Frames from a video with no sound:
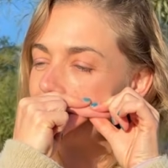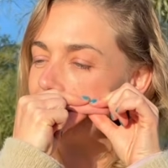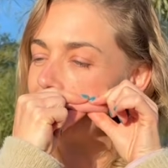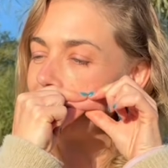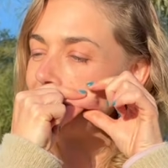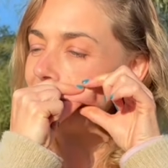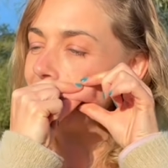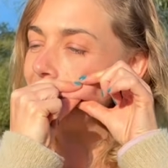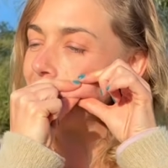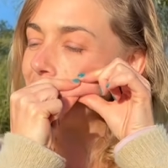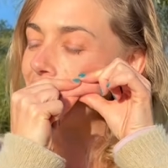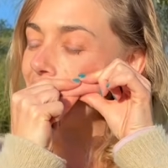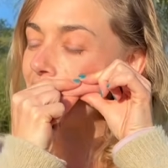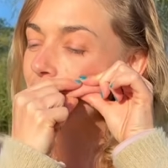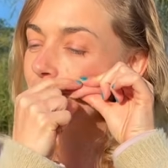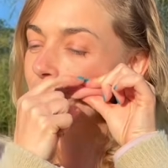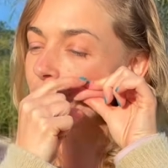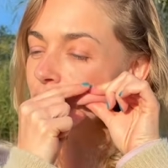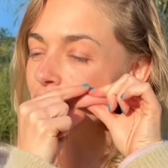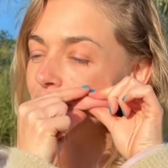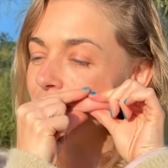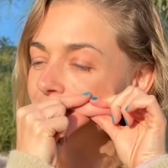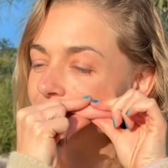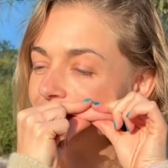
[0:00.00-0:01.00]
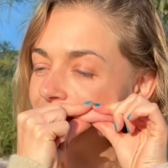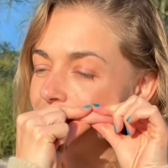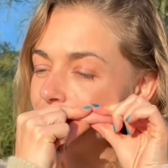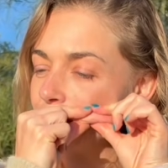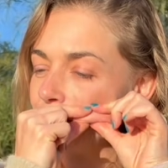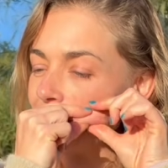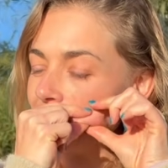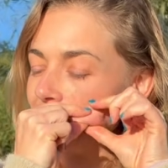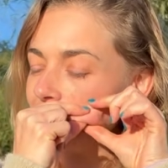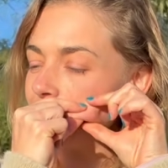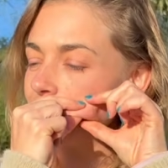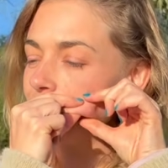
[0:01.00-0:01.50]
And I know that this
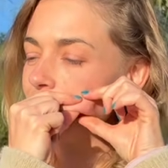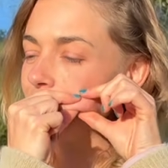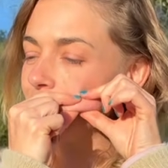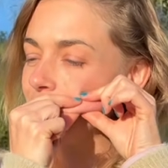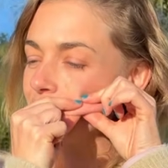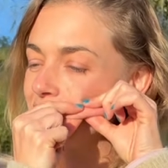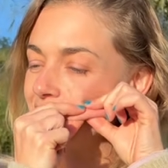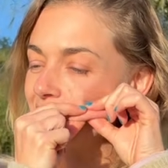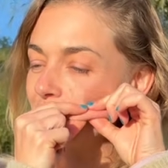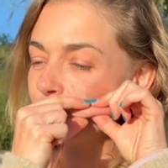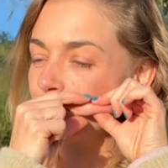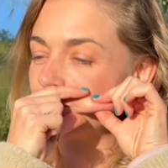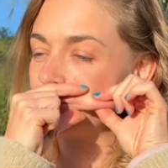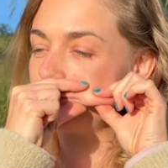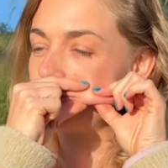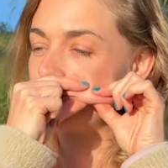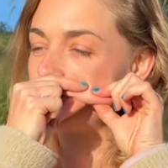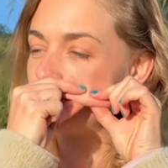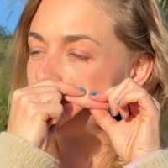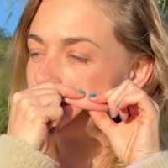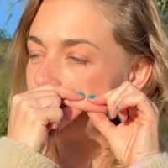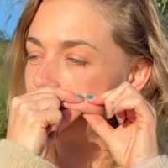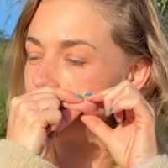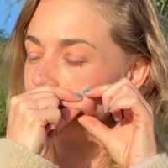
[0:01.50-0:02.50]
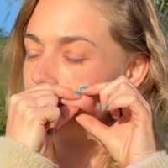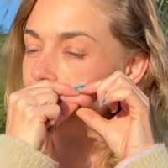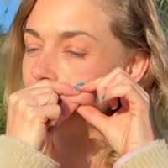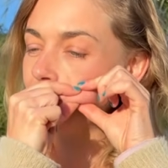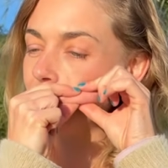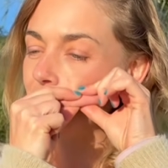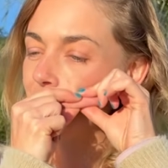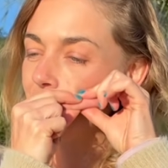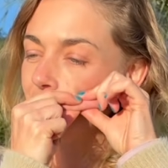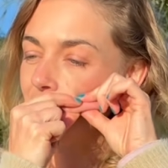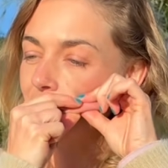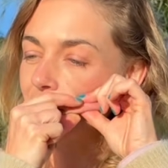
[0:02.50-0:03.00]
might look to some of you
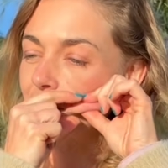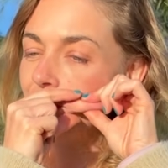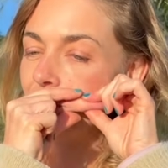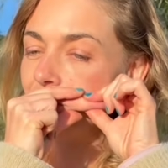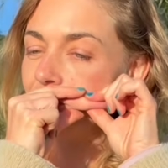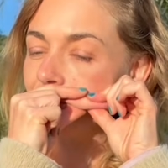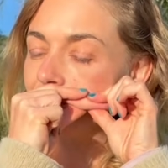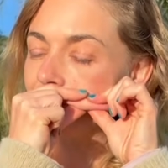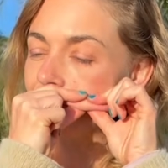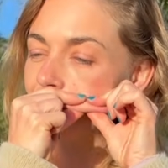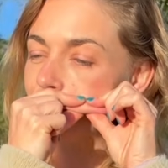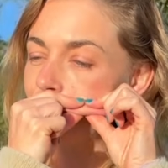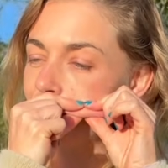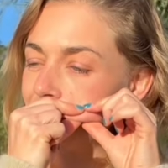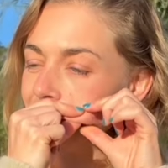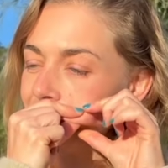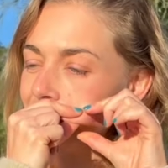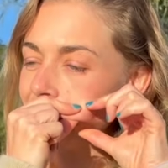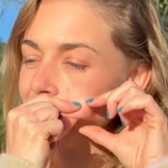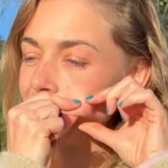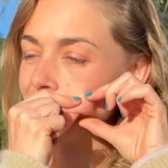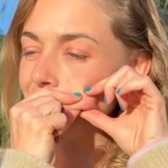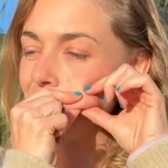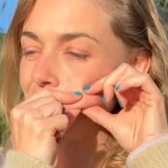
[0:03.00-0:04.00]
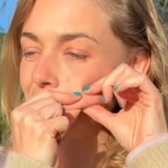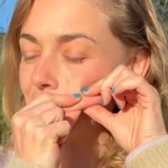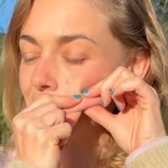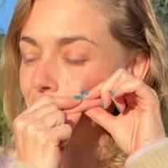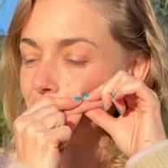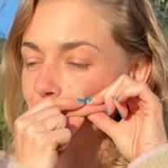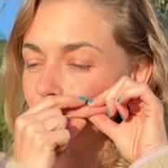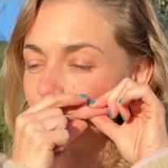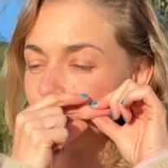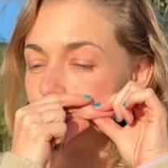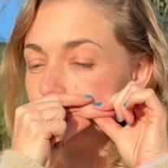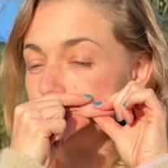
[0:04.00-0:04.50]
a little bit
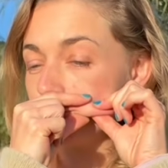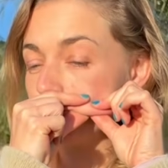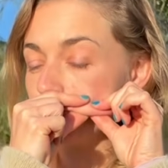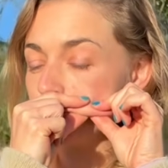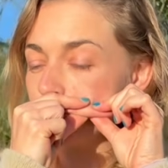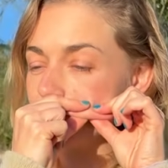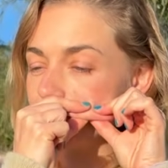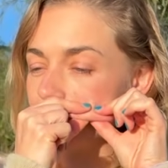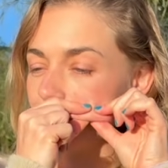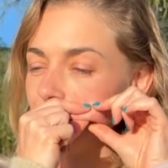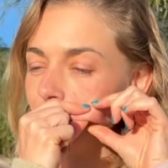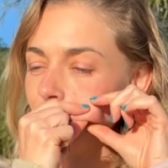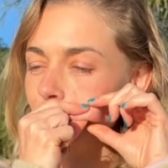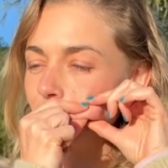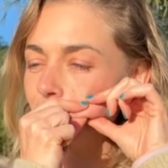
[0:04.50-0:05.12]
brutal